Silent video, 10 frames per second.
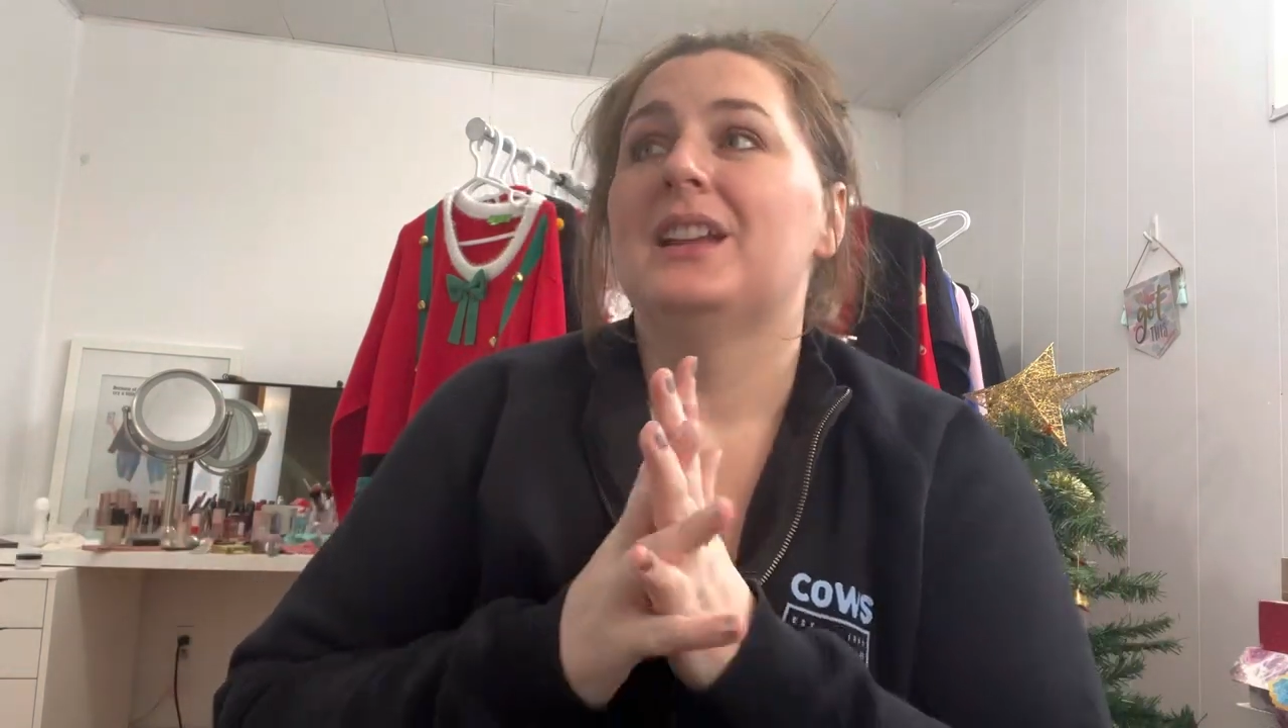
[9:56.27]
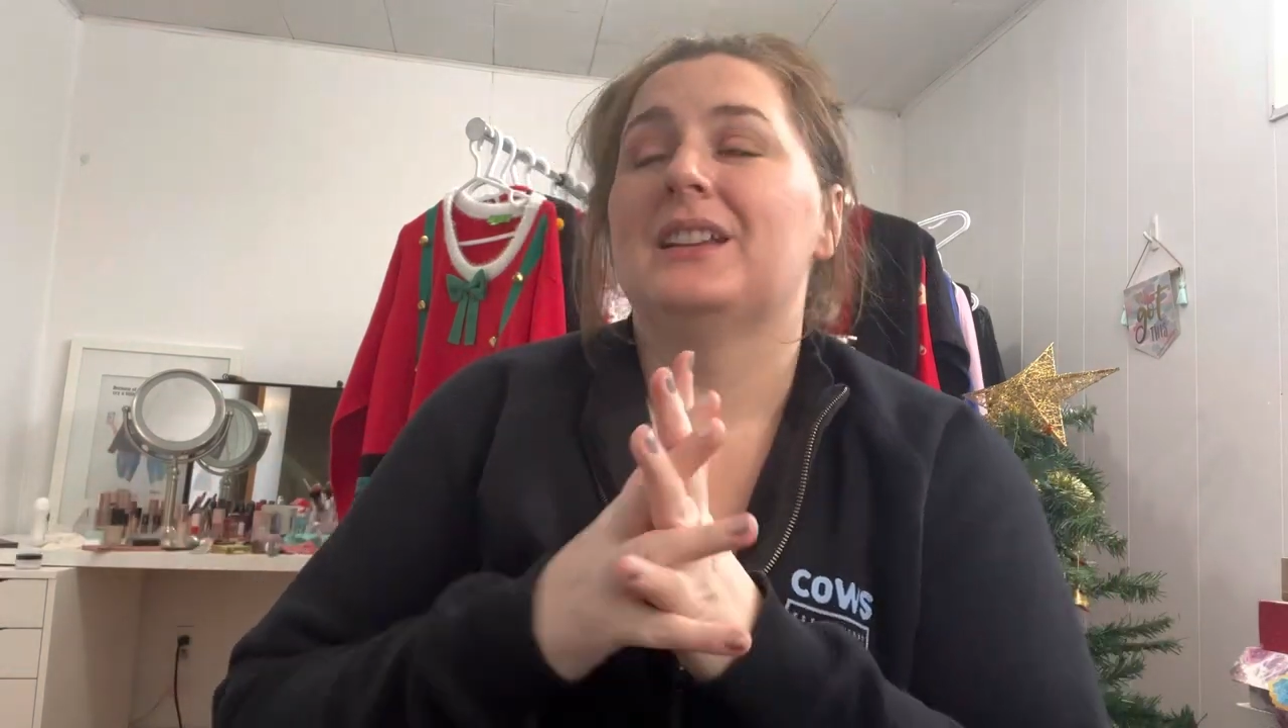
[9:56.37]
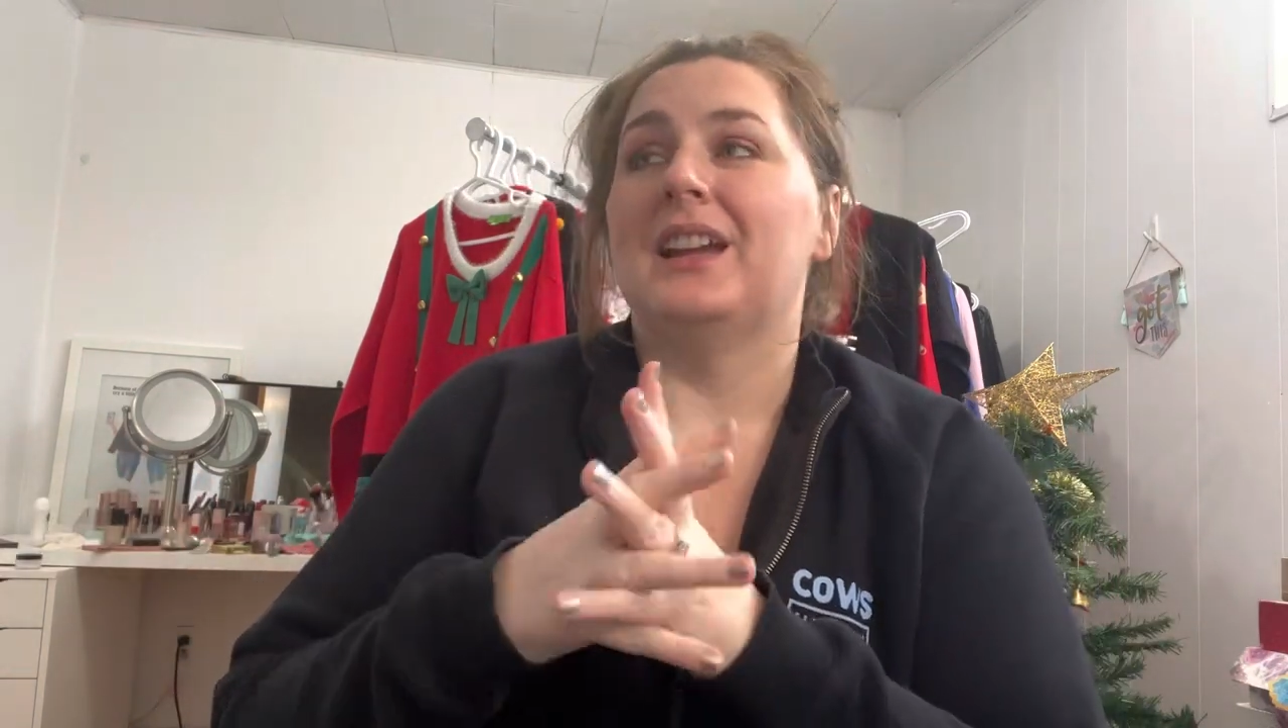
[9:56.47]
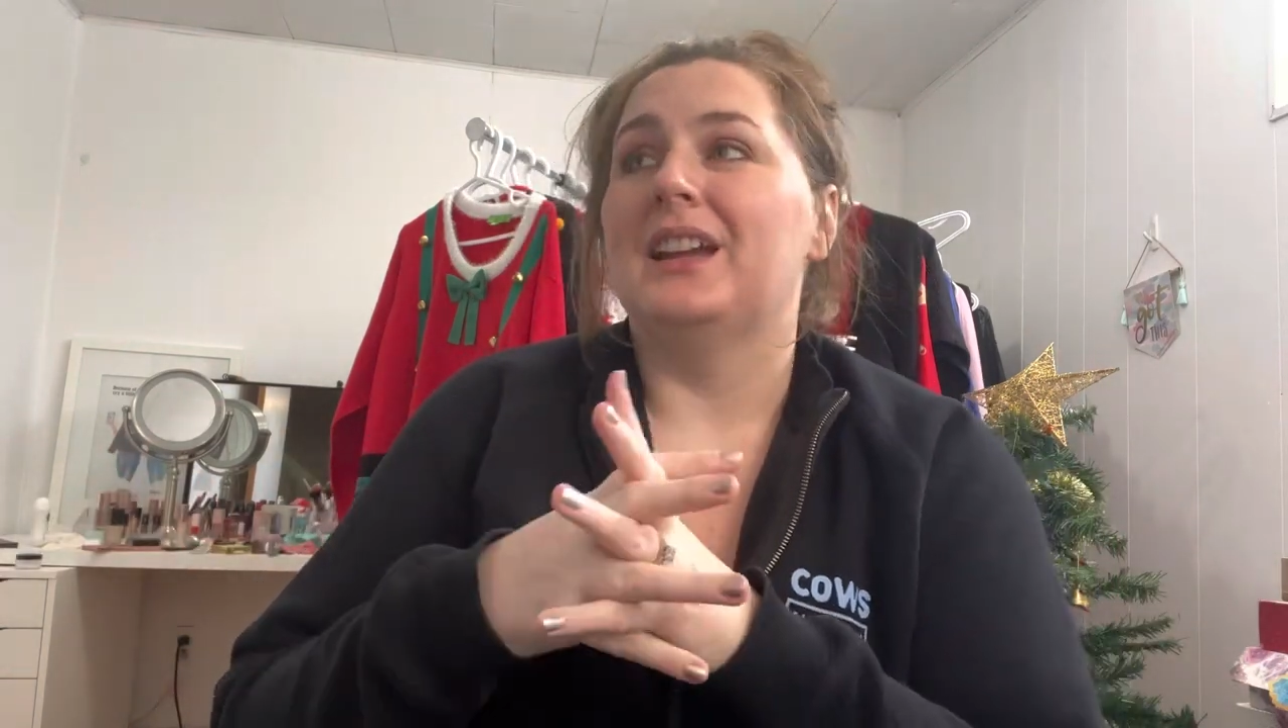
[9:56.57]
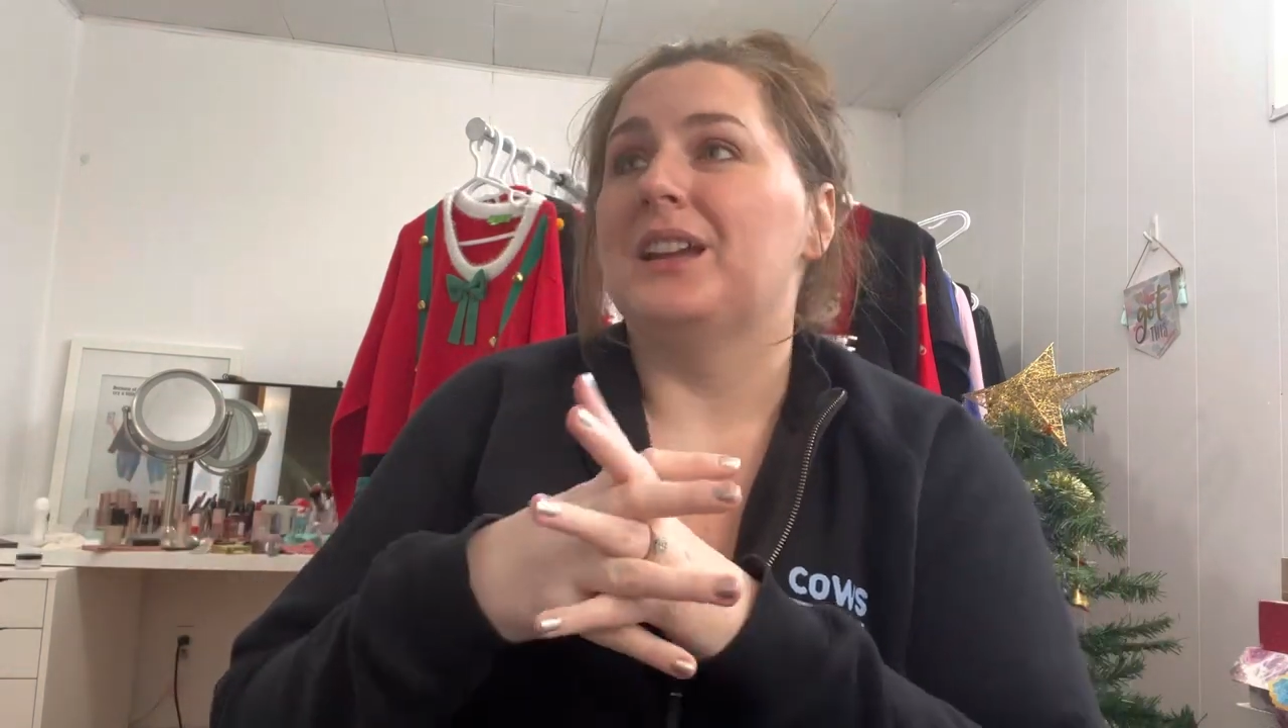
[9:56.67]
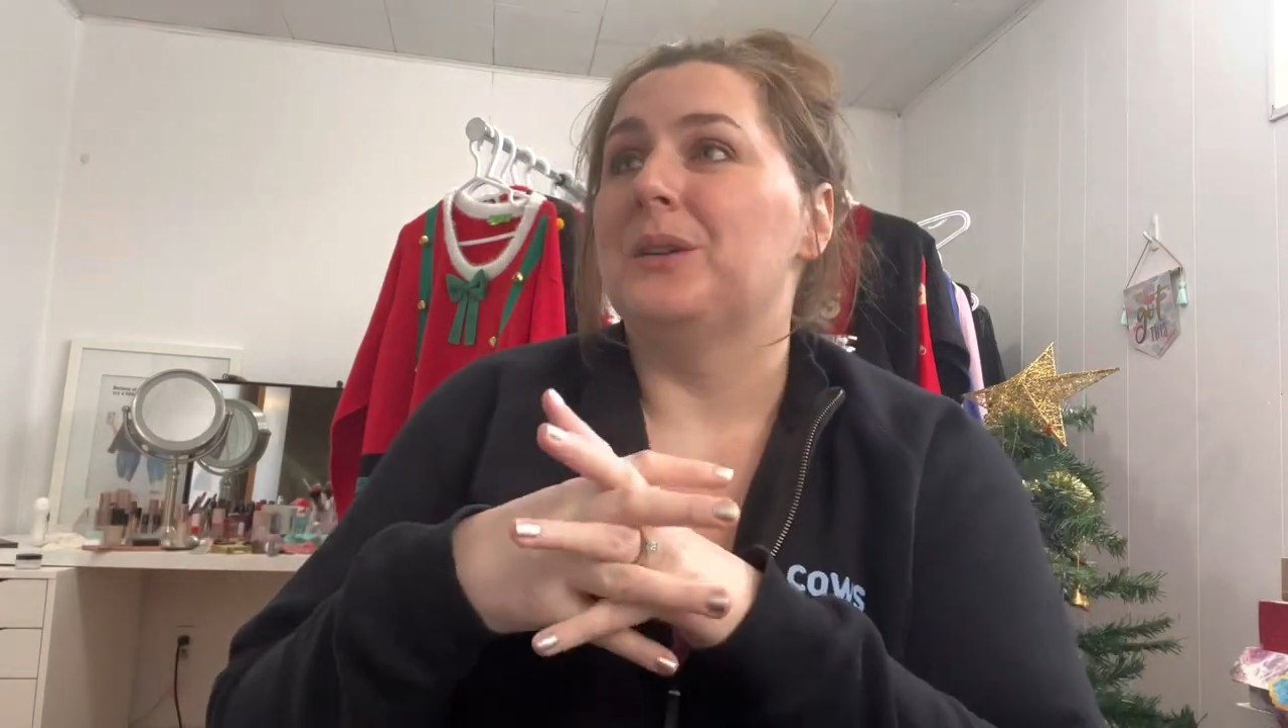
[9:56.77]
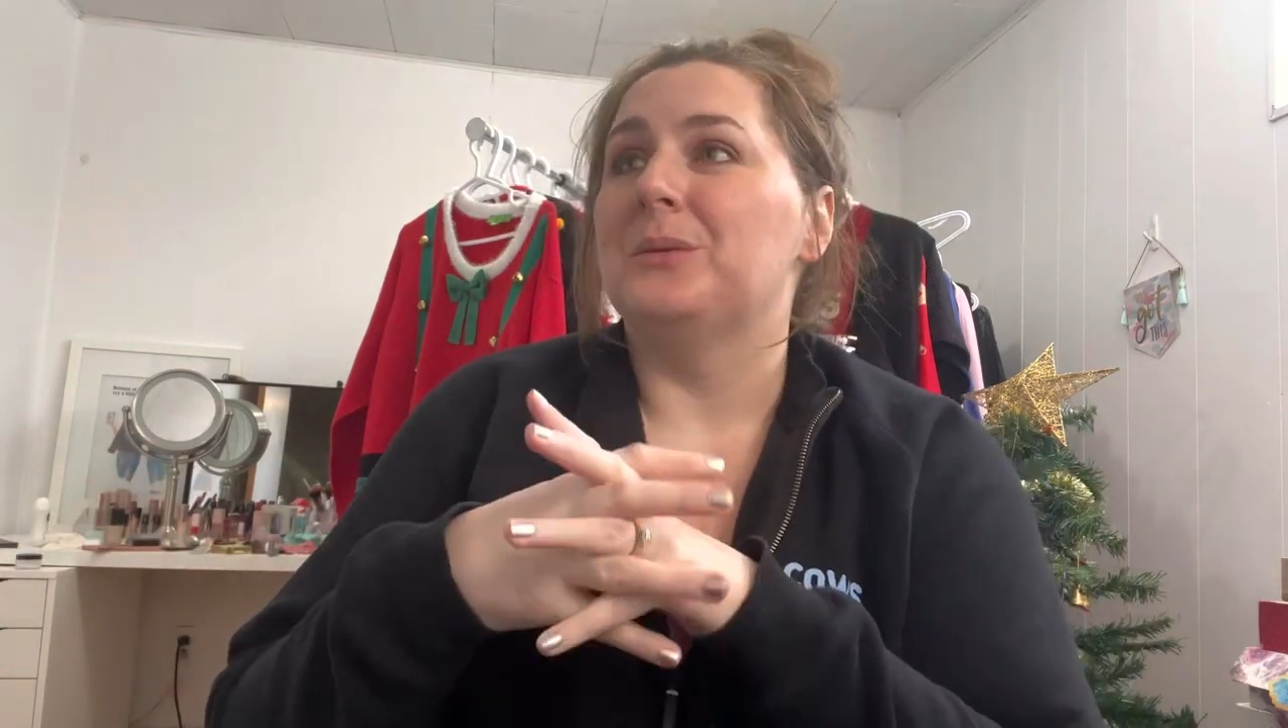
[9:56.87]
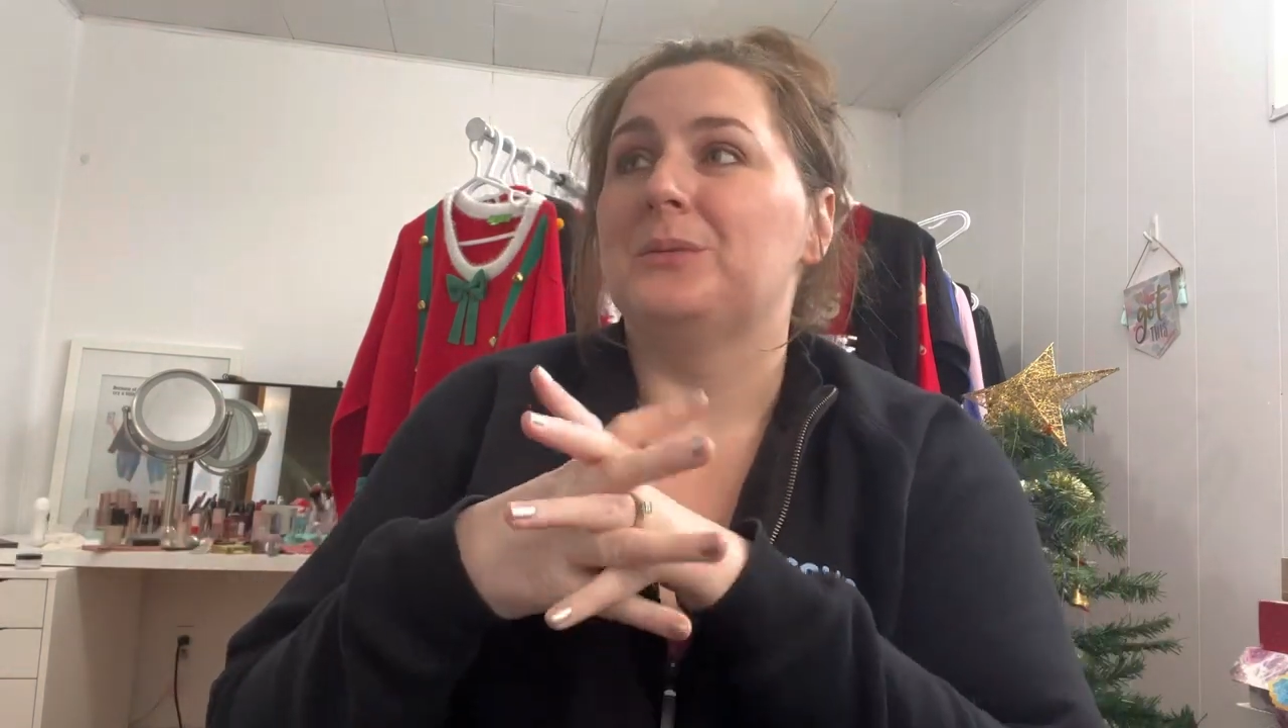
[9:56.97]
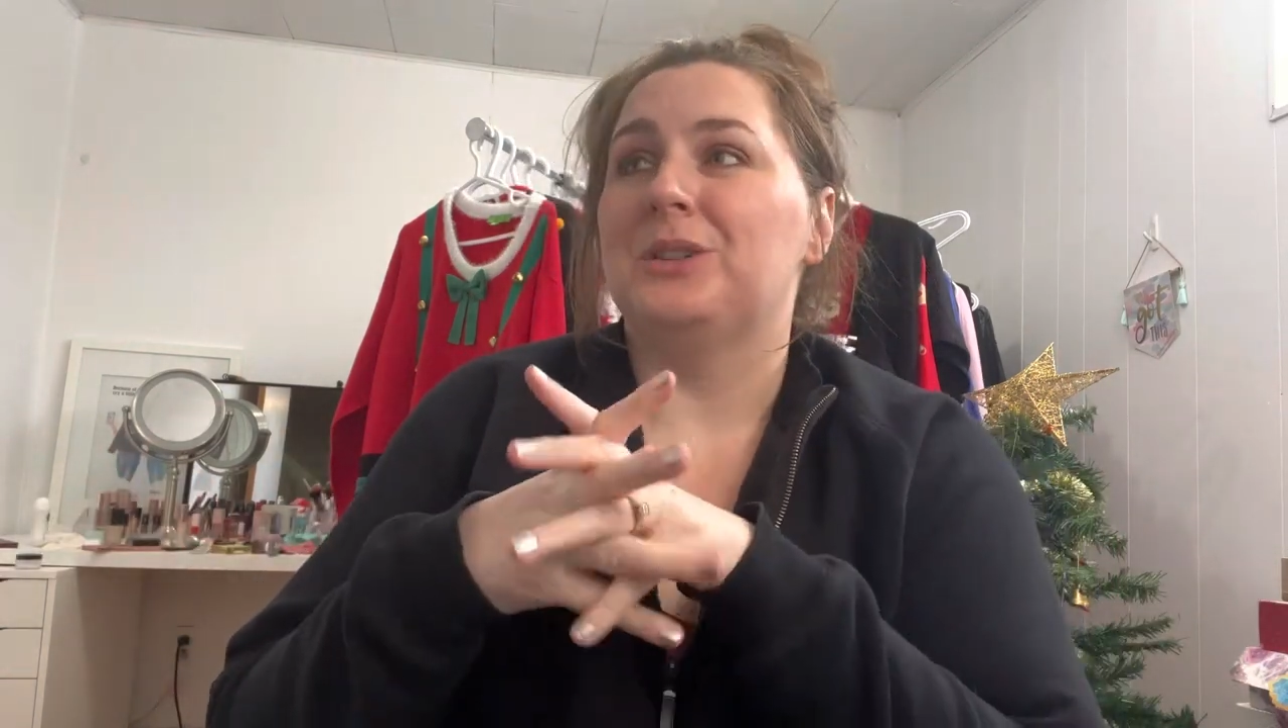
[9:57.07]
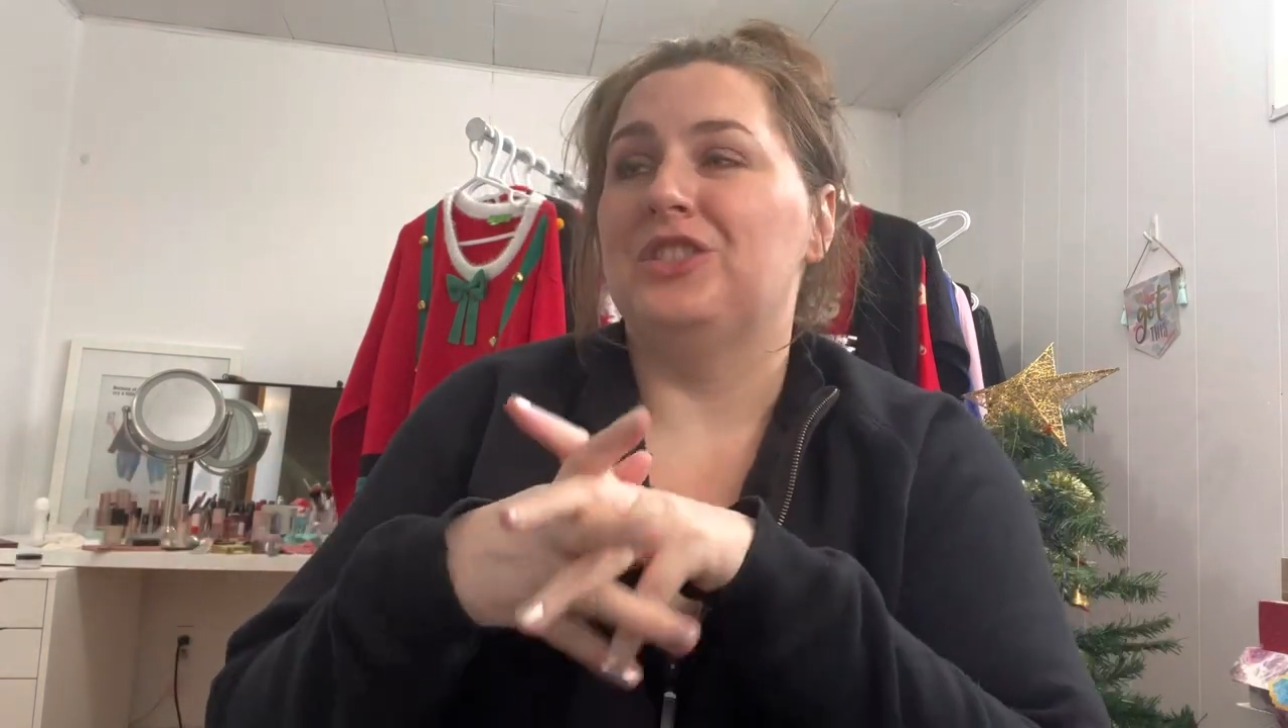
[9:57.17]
Like, we